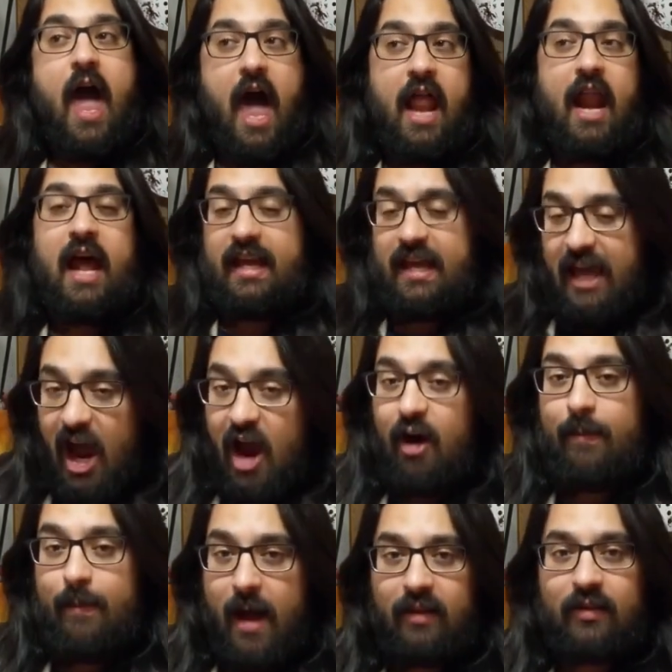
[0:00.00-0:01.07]
and I
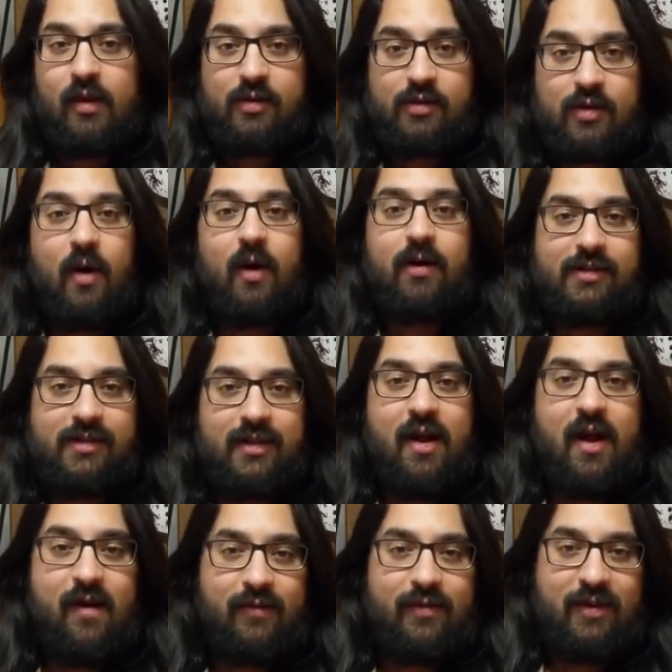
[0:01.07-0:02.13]
care about those cards
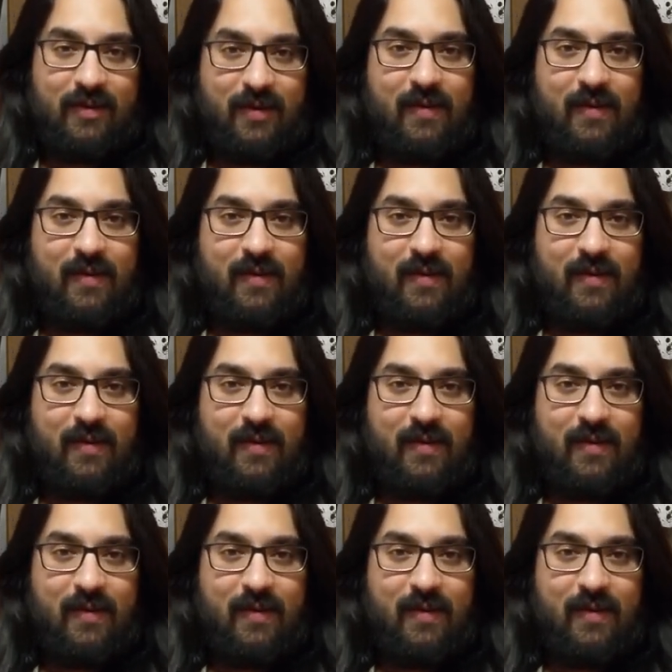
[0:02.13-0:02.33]
enough to